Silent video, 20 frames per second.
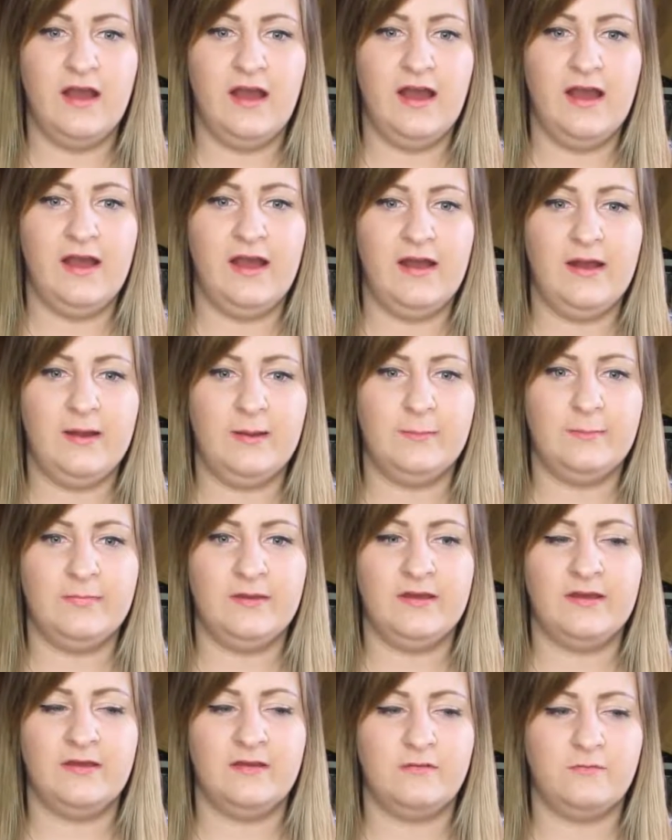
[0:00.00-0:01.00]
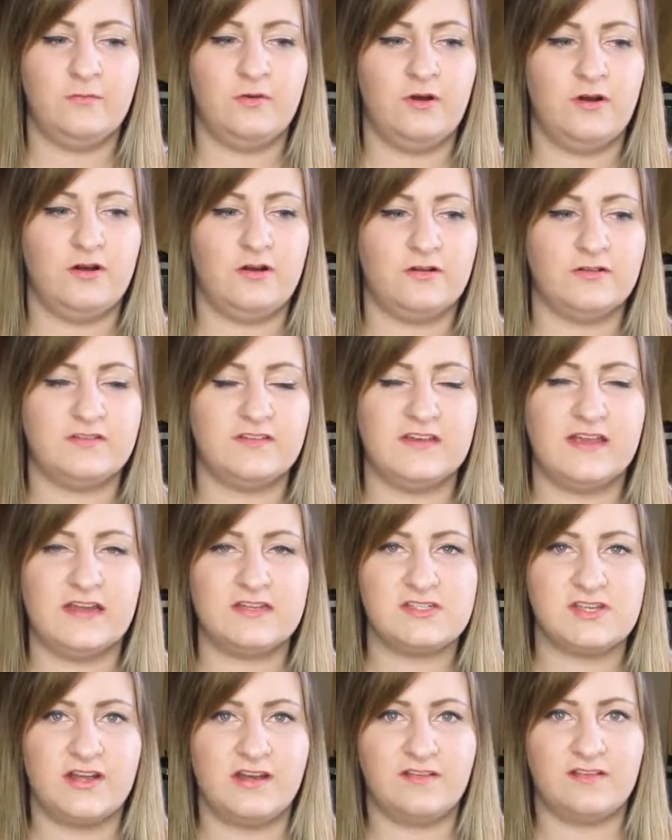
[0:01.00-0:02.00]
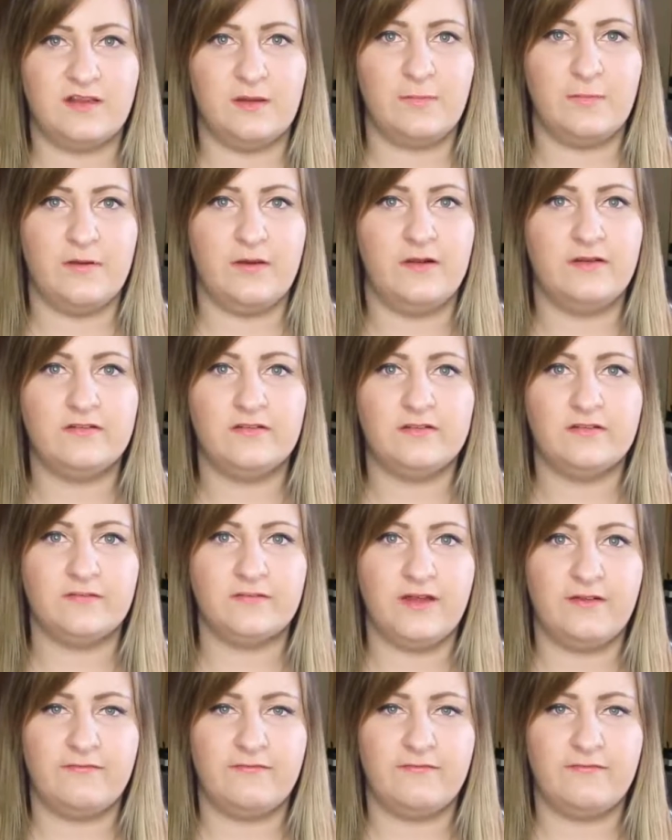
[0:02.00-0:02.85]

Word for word: Um, well, to catch you guys up on